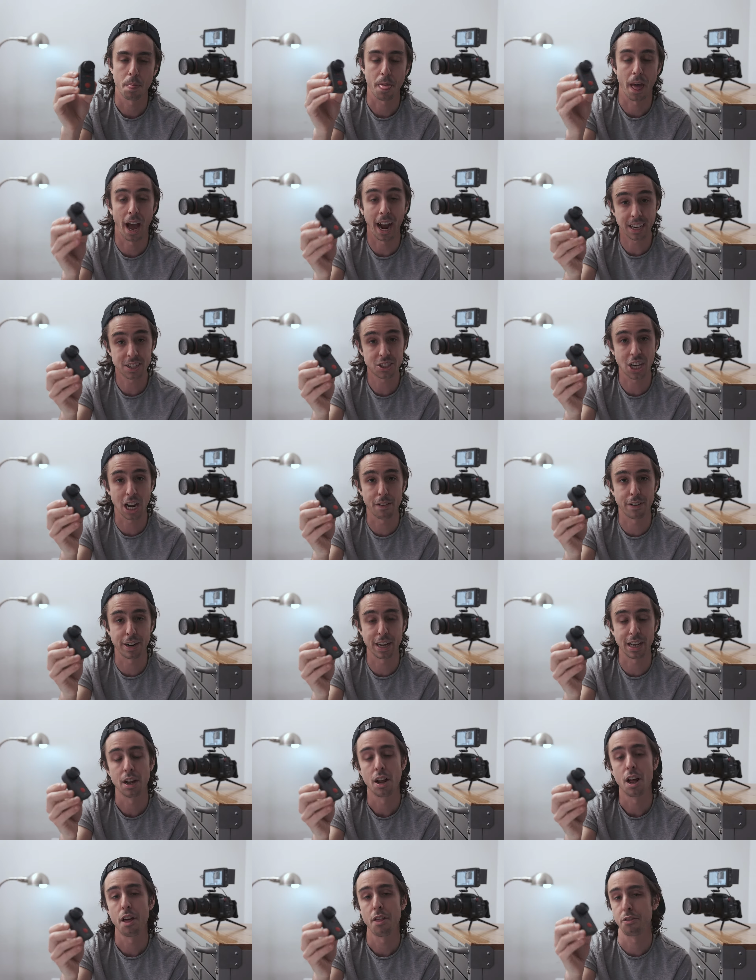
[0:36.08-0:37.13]
I discovered
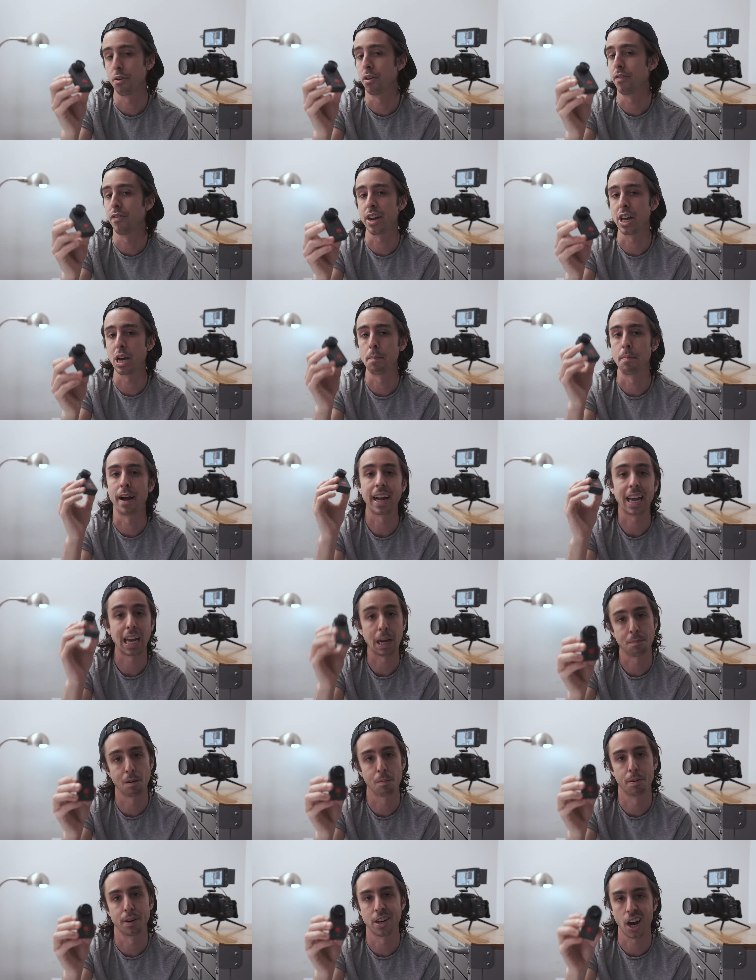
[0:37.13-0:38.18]
it through a video by
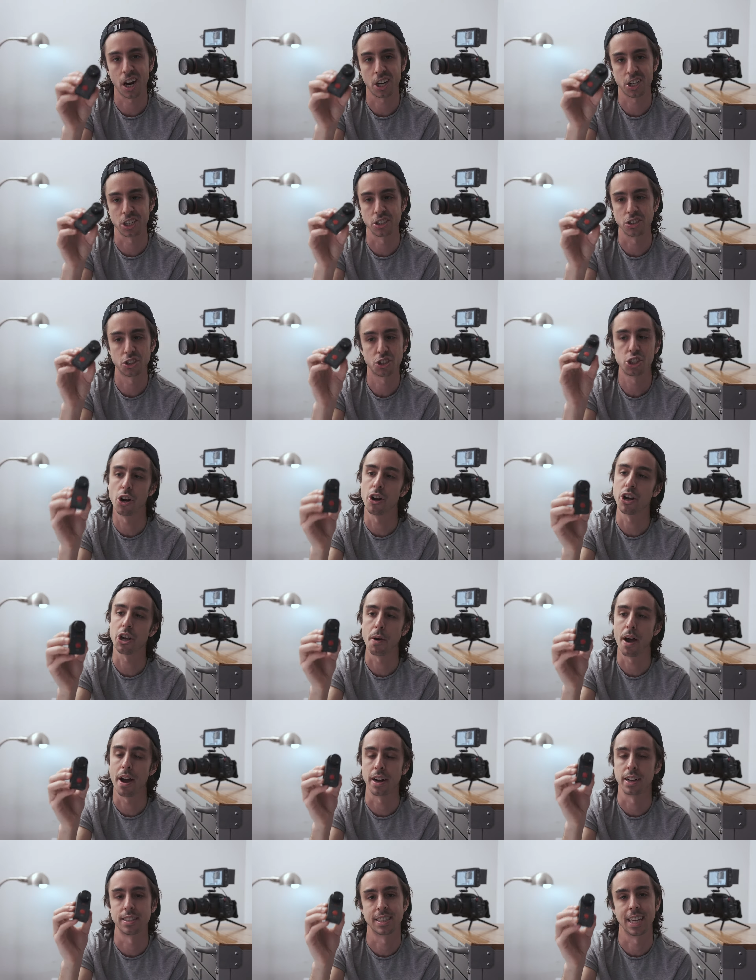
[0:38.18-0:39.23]
Gimbal Productions showing you
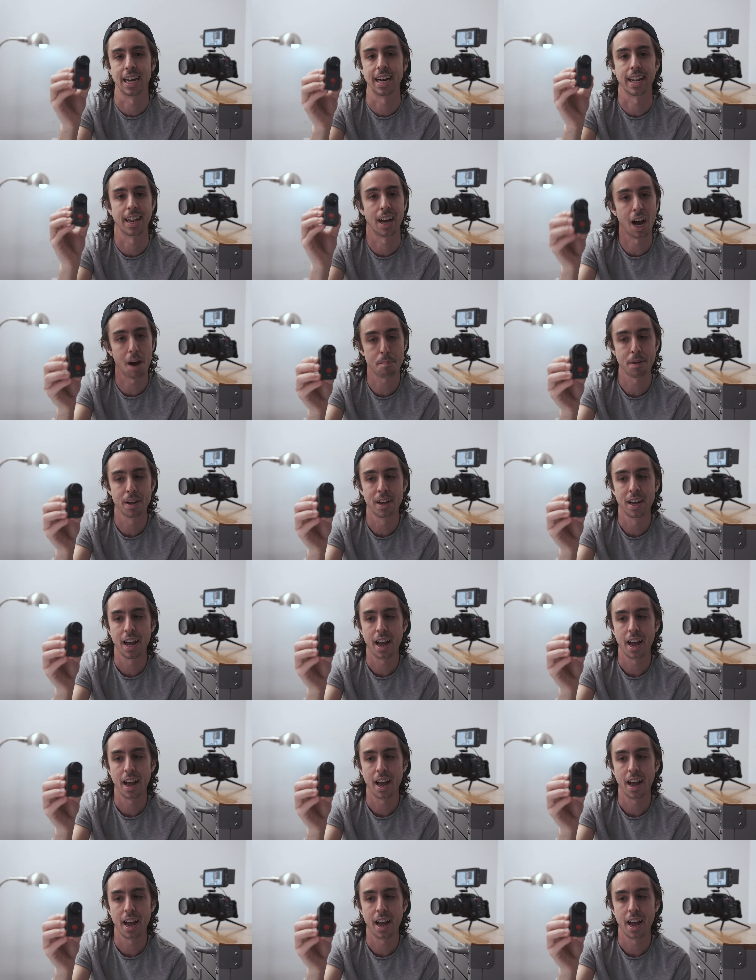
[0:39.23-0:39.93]
how to set it up,